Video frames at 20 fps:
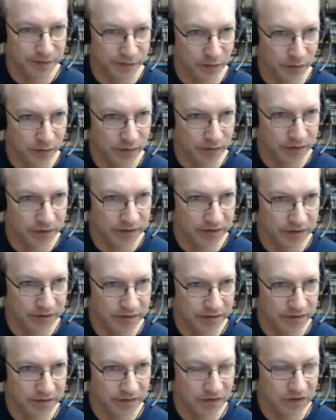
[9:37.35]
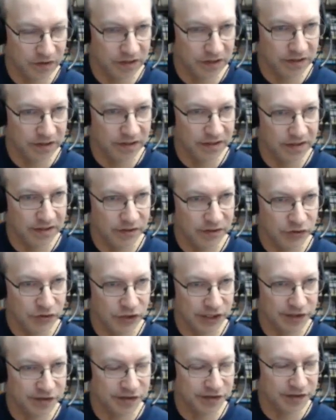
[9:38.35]
forward,
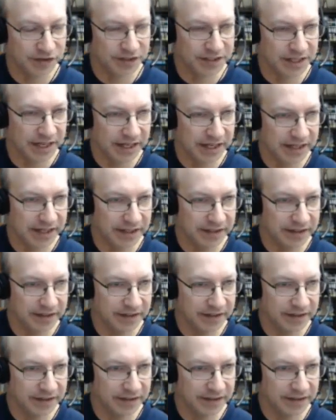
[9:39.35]
chases the knight,